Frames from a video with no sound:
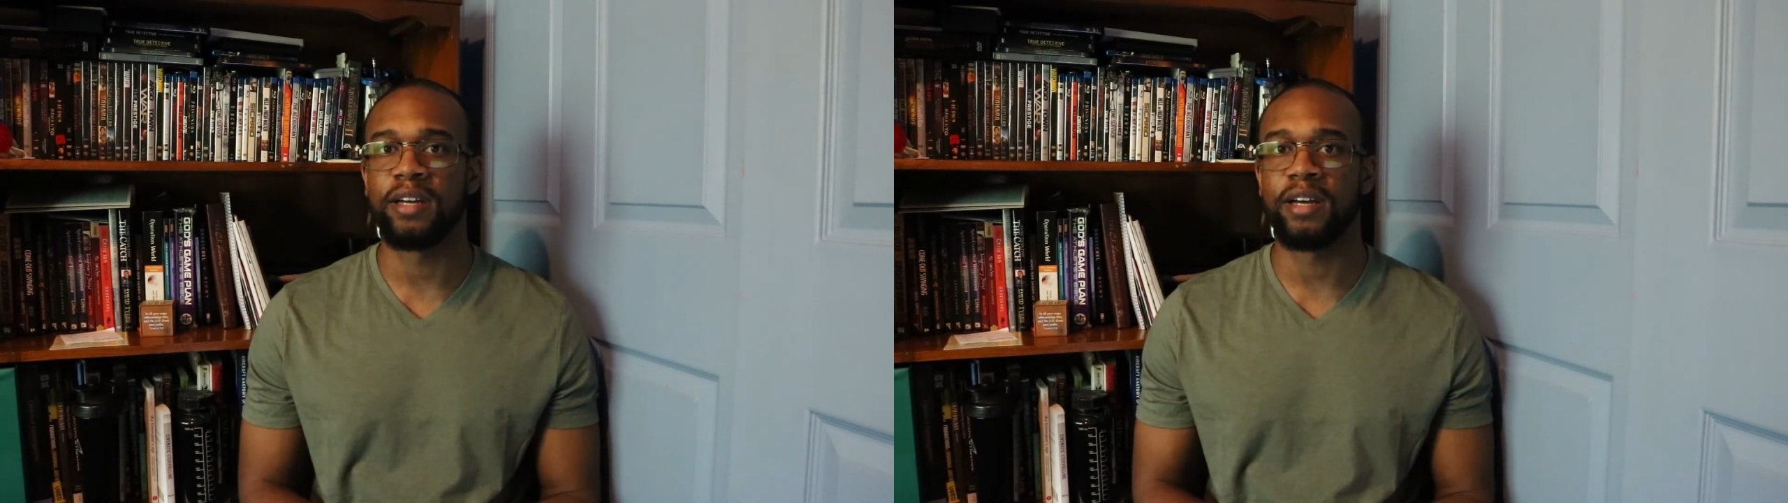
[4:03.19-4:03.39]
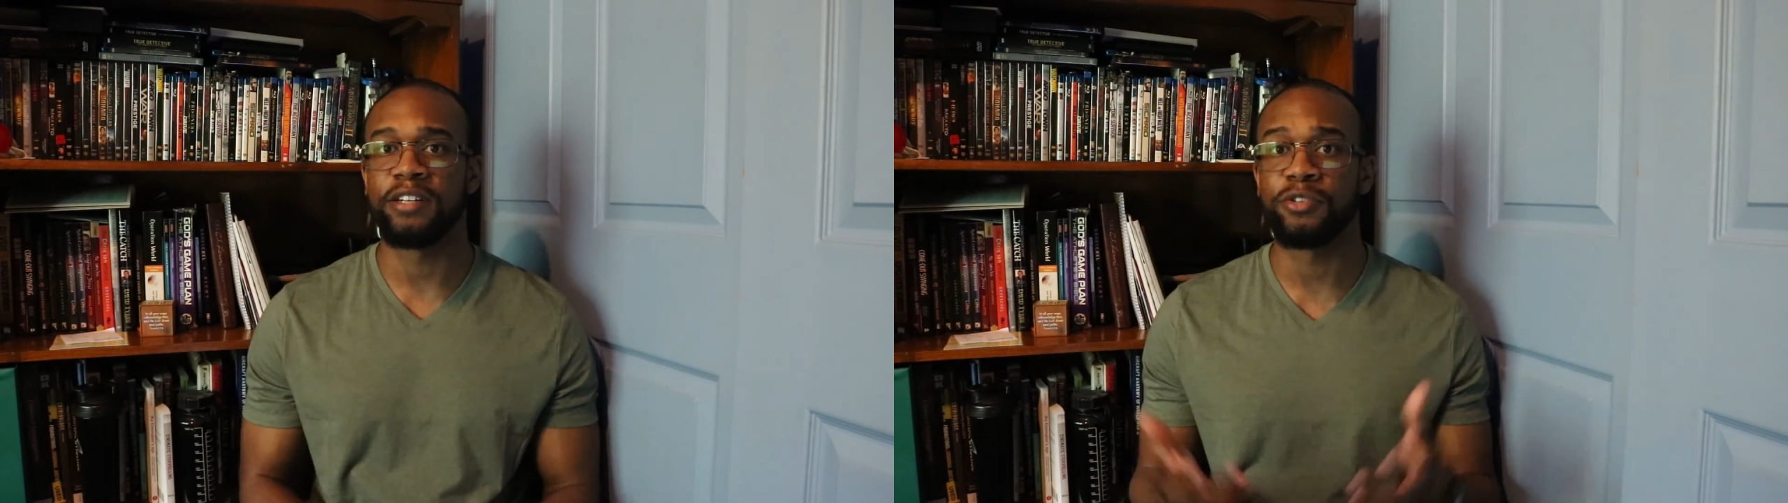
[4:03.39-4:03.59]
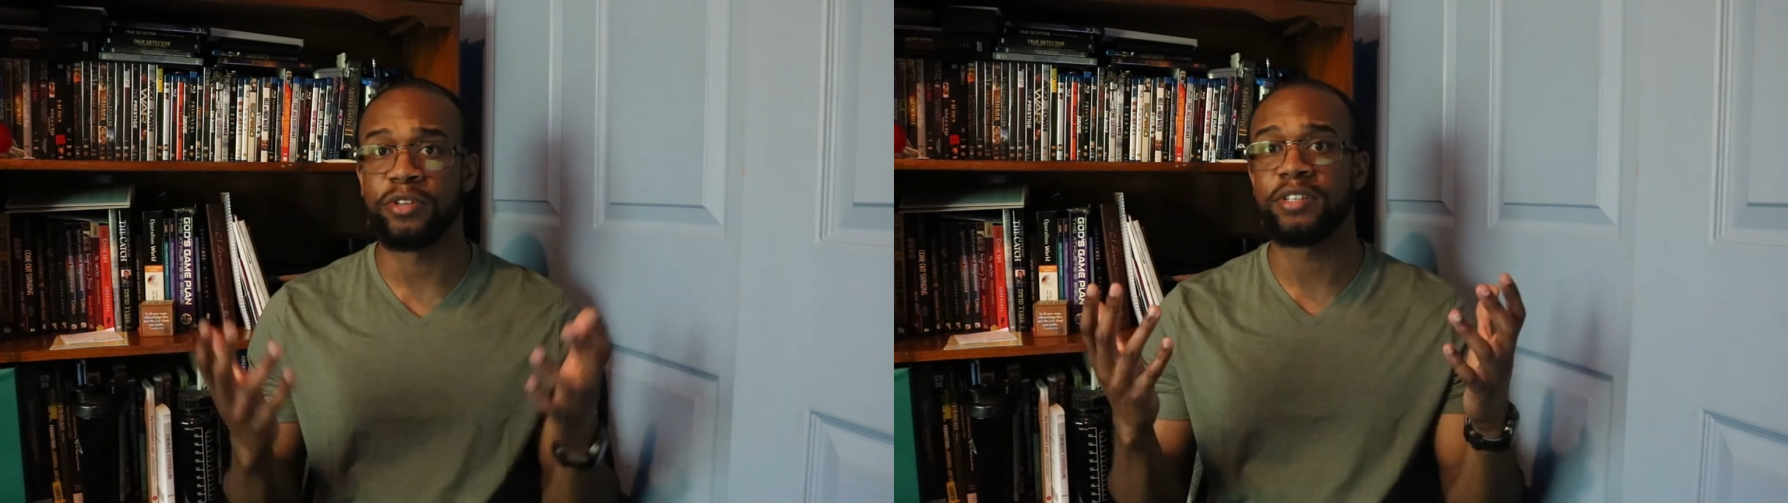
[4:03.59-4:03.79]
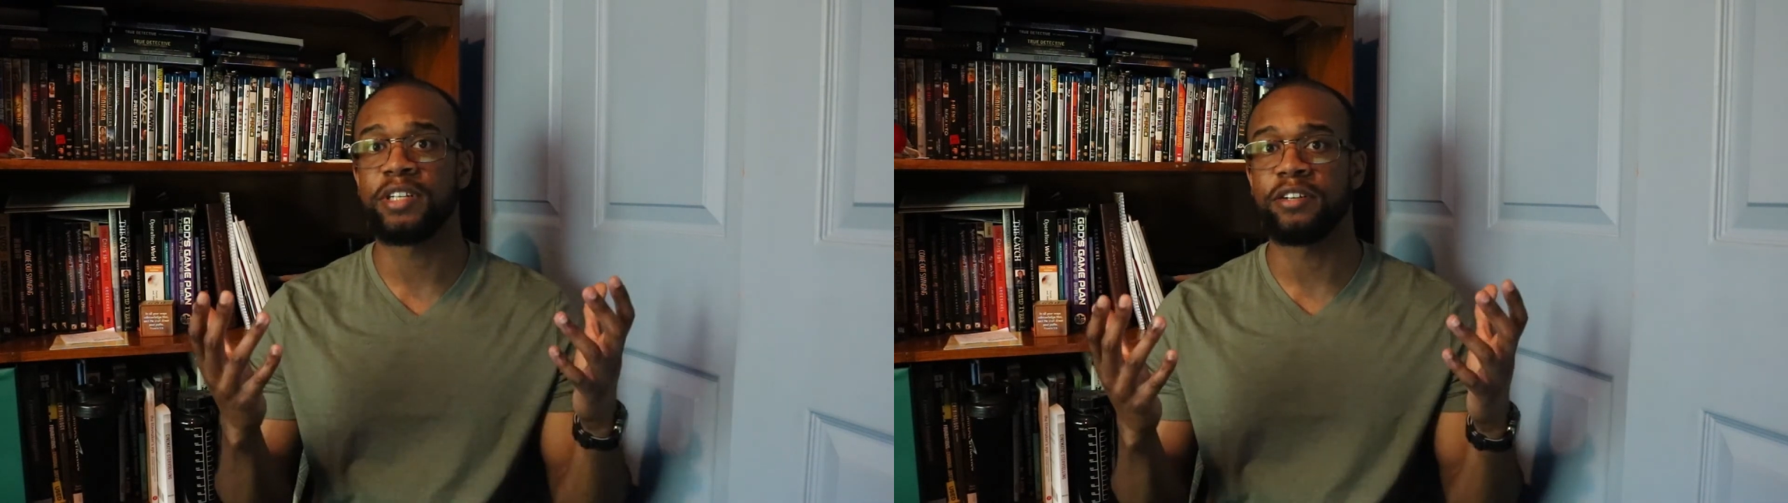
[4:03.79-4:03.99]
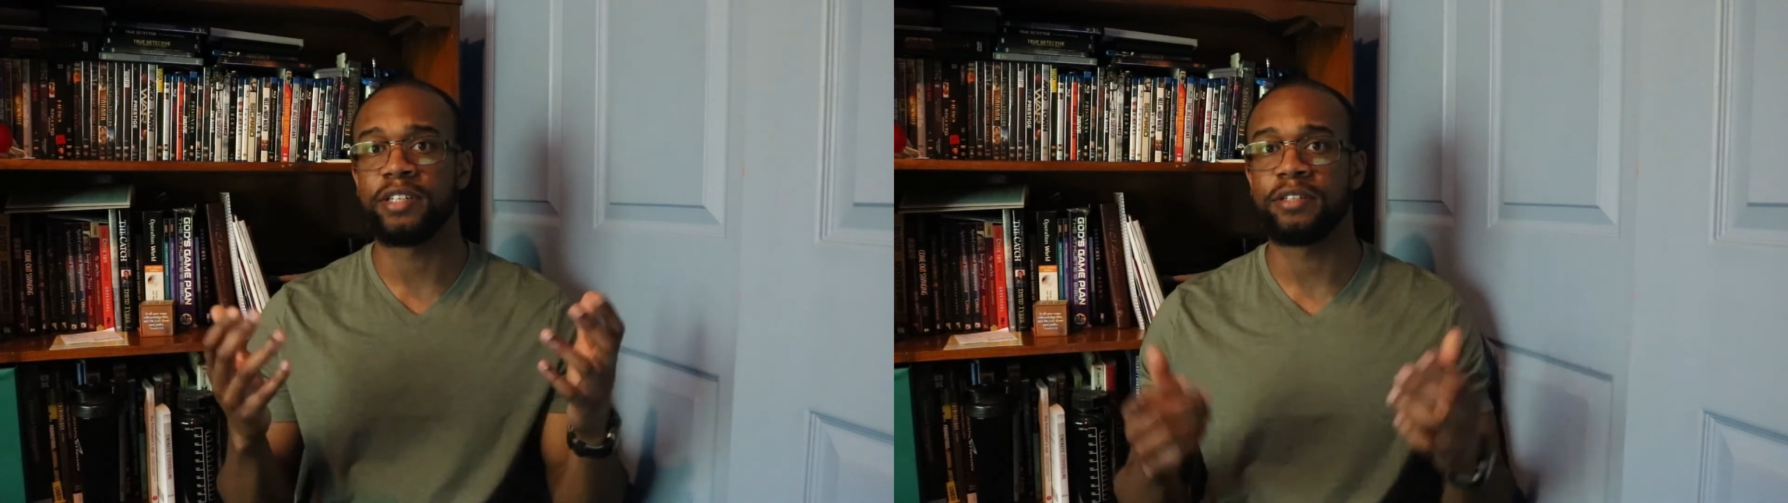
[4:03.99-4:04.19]
enjoy the
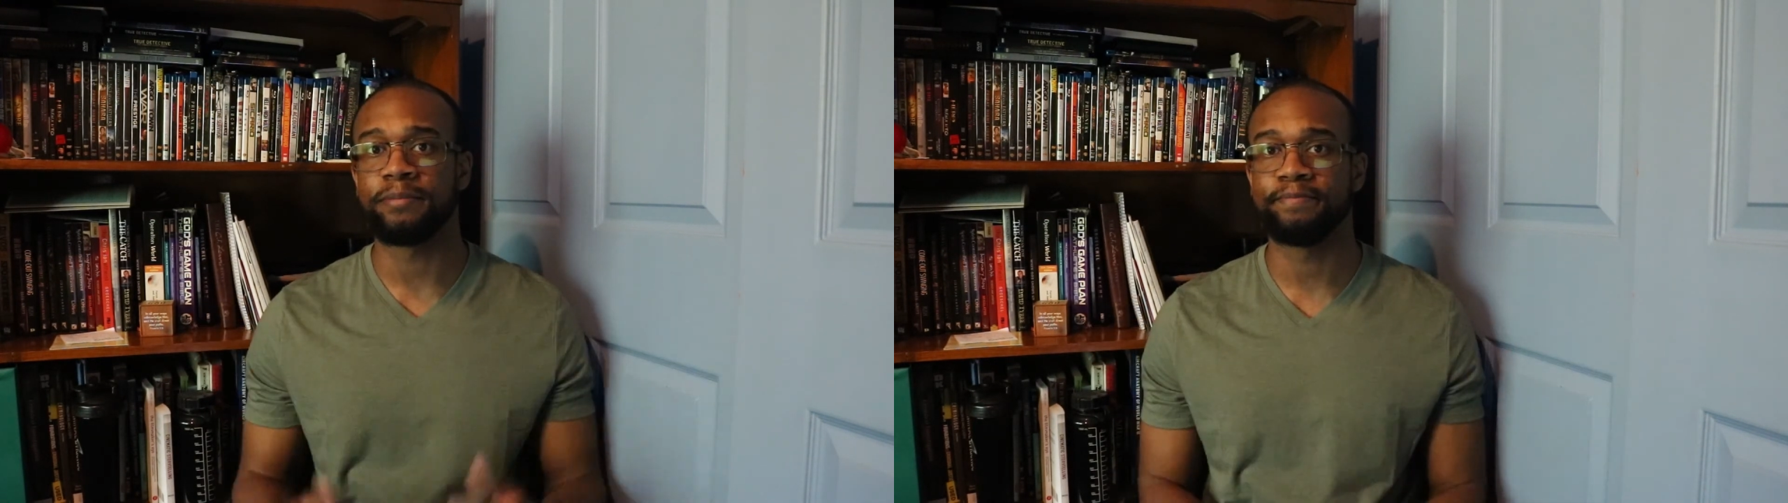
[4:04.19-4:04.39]
series.